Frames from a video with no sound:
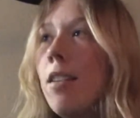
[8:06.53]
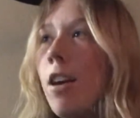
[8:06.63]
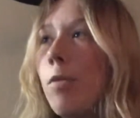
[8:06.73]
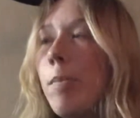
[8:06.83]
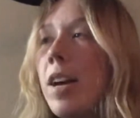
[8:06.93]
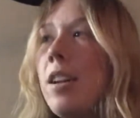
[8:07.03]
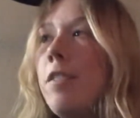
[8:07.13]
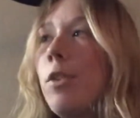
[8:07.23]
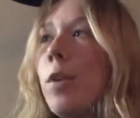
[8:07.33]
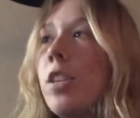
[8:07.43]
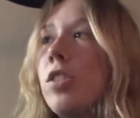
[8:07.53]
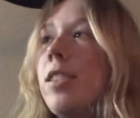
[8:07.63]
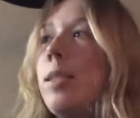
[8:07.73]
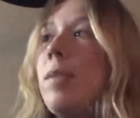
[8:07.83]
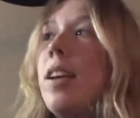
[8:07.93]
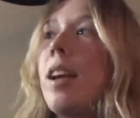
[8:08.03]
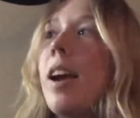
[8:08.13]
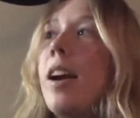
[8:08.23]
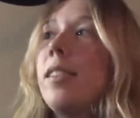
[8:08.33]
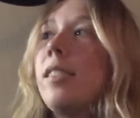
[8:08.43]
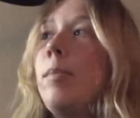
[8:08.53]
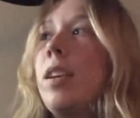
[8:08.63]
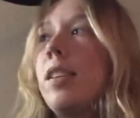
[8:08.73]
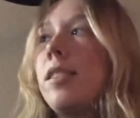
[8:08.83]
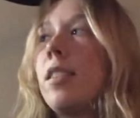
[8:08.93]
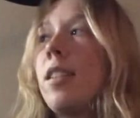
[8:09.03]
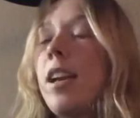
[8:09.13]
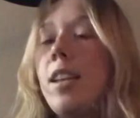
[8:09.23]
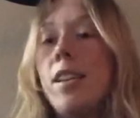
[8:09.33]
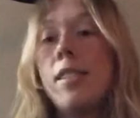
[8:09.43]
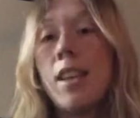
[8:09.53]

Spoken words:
are repetitive questions being asked because the client is